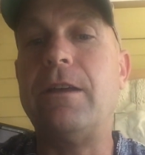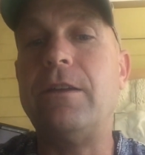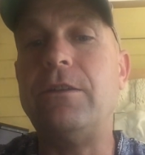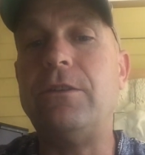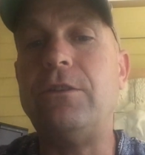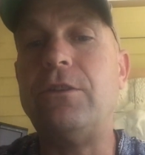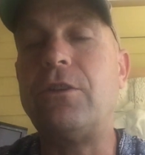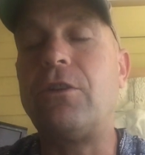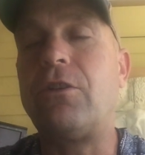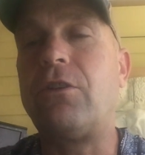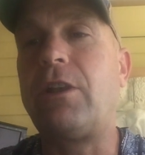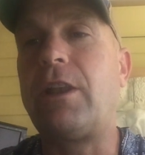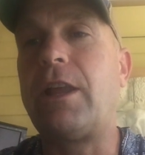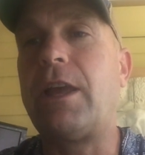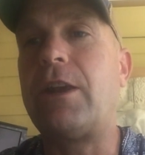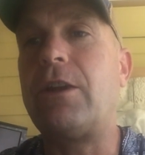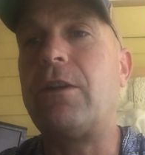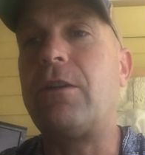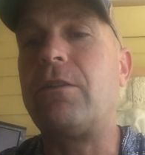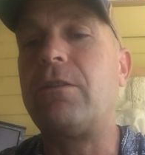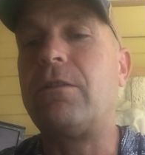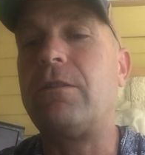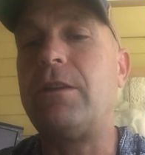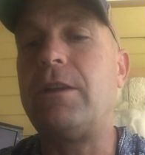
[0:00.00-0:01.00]
Your
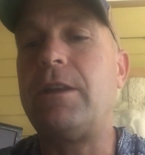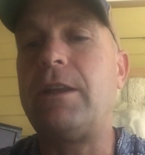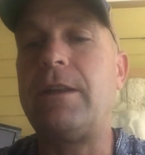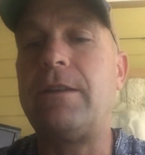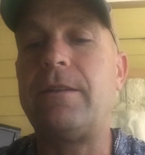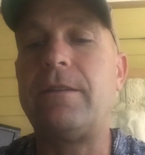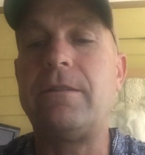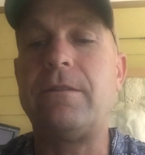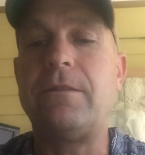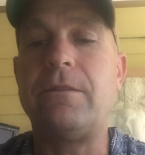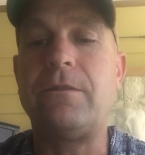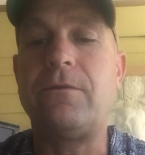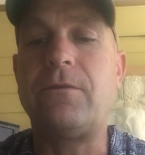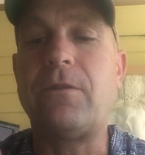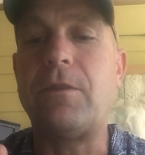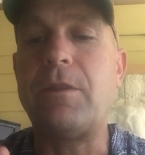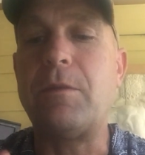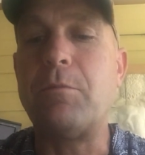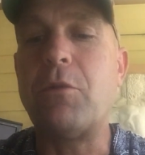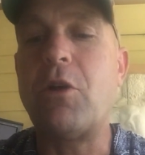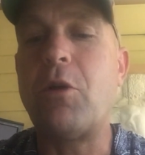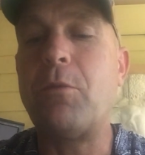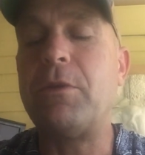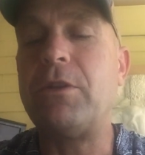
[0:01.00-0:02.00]
letter, from
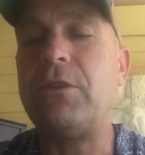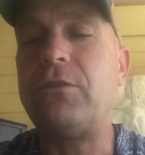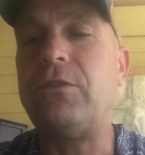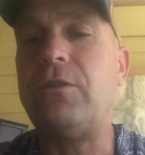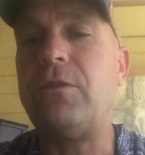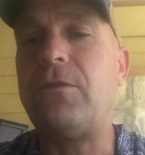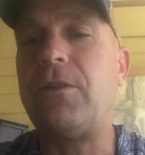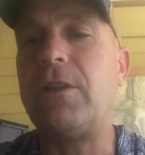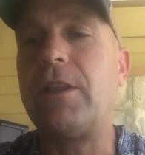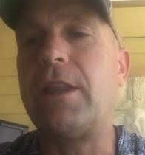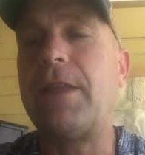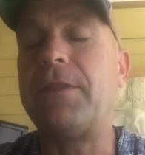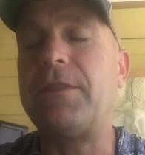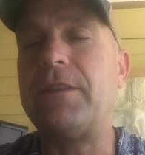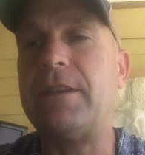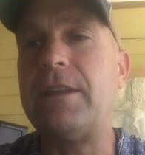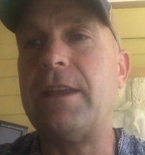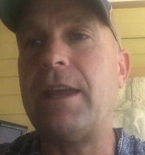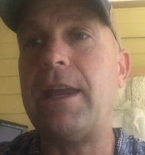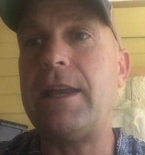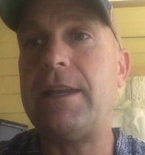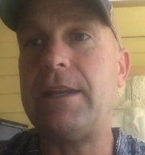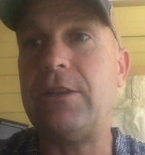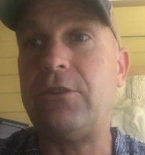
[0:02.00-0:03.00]
the moment you fill out the
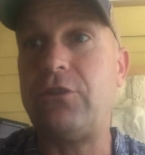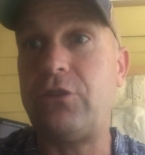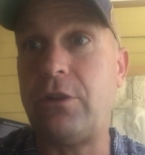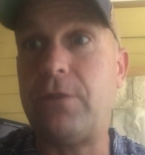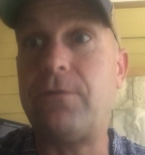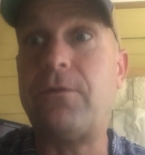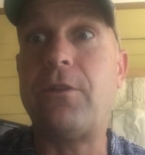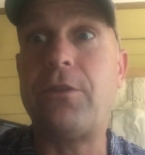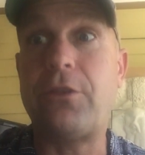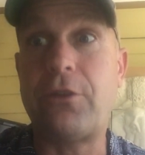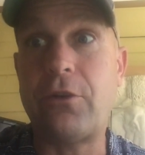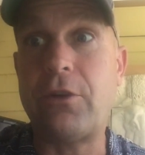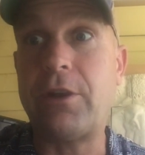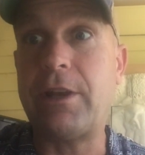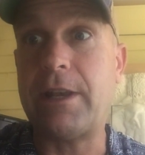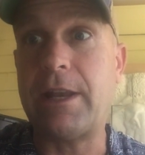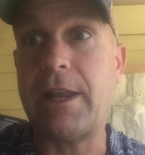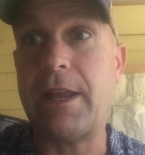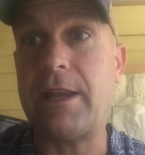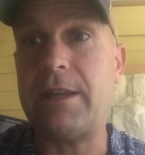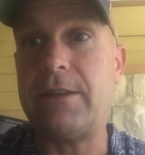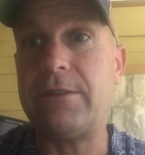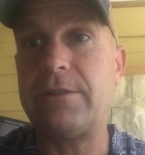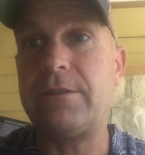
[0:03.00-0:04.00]
date, is good for 30
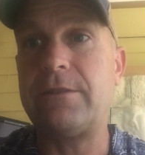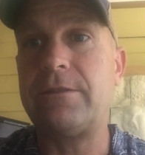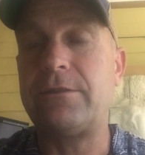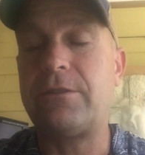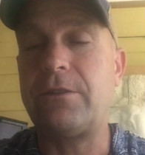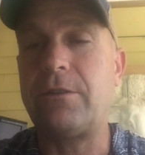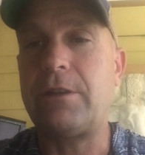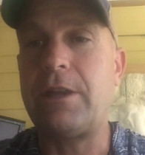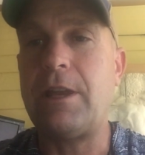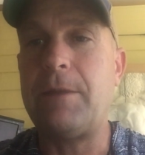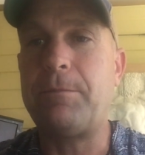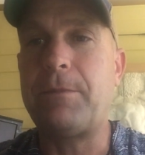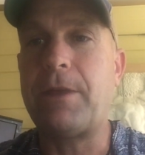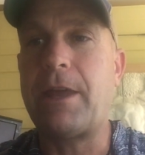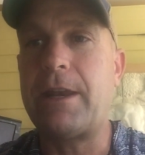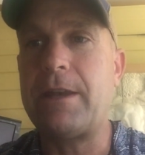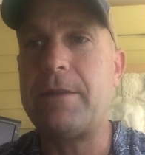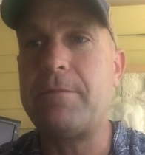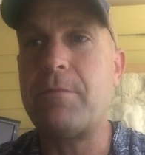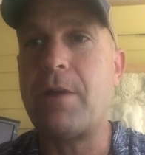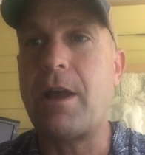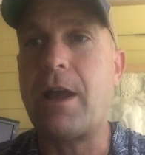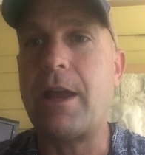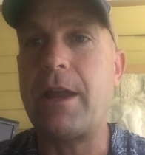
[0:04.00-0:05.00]
days. So keep that
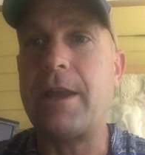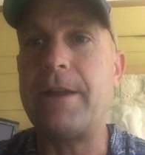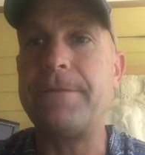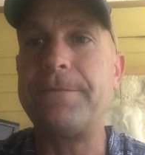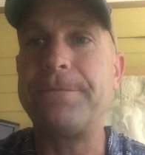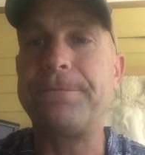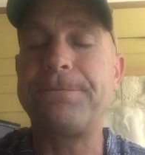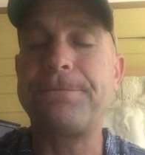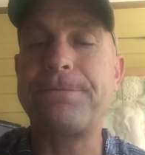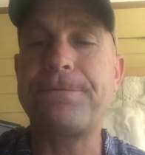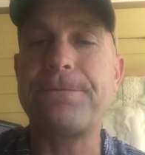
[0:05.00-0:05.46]
in mind.